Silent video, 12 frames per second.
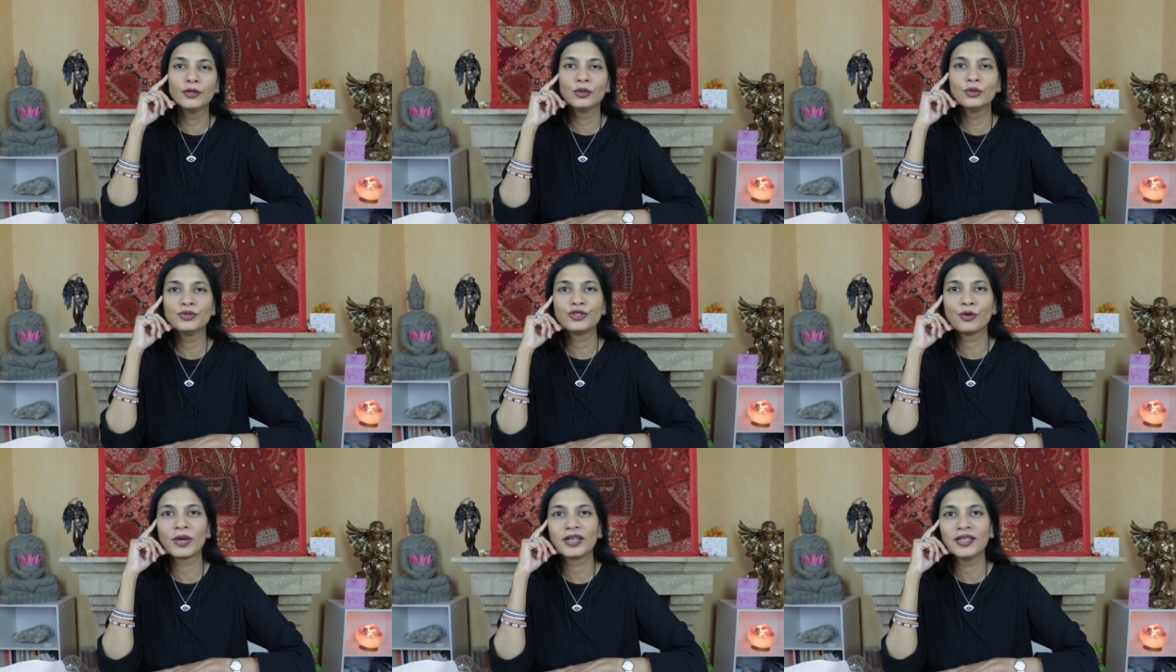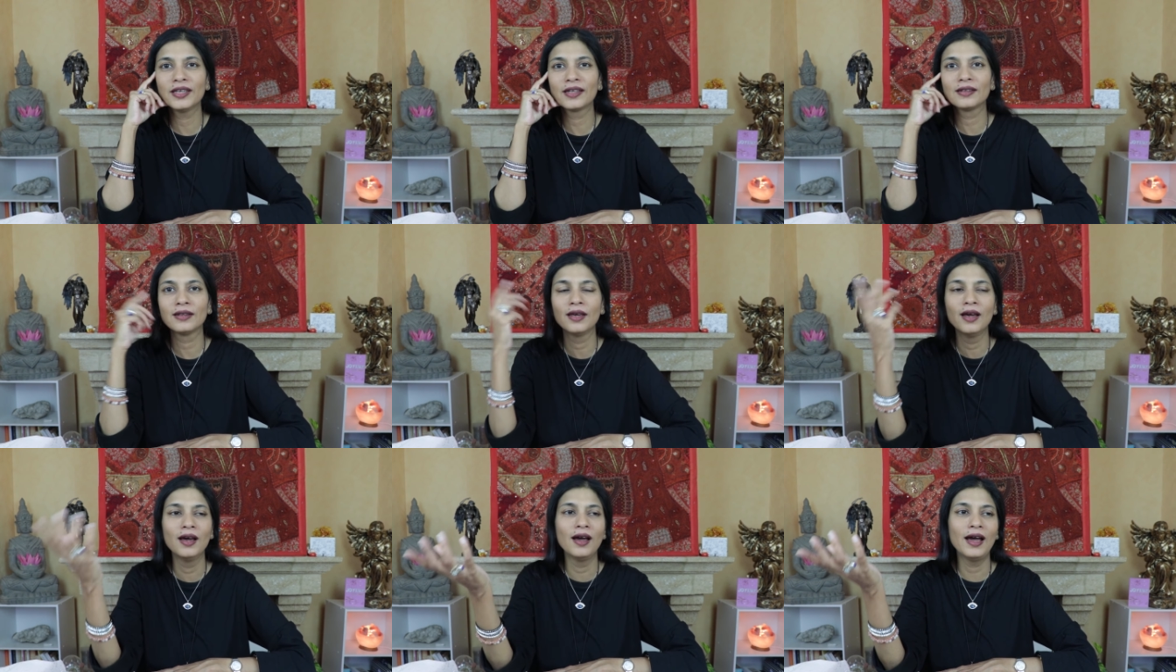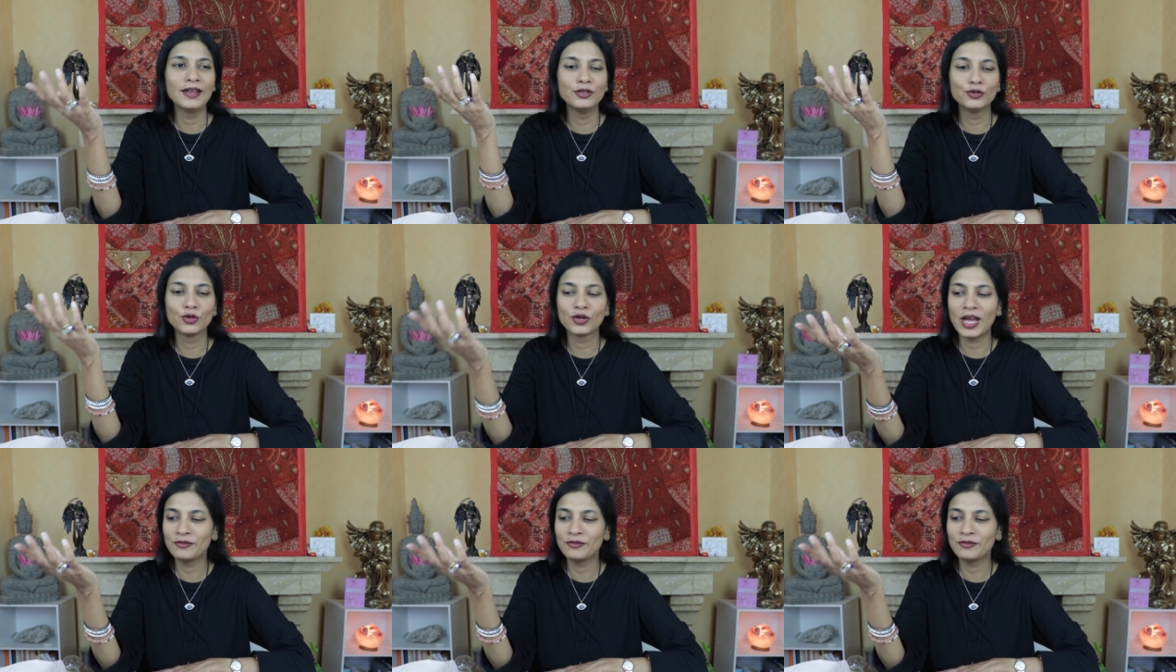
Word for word: you lose your money and and you don't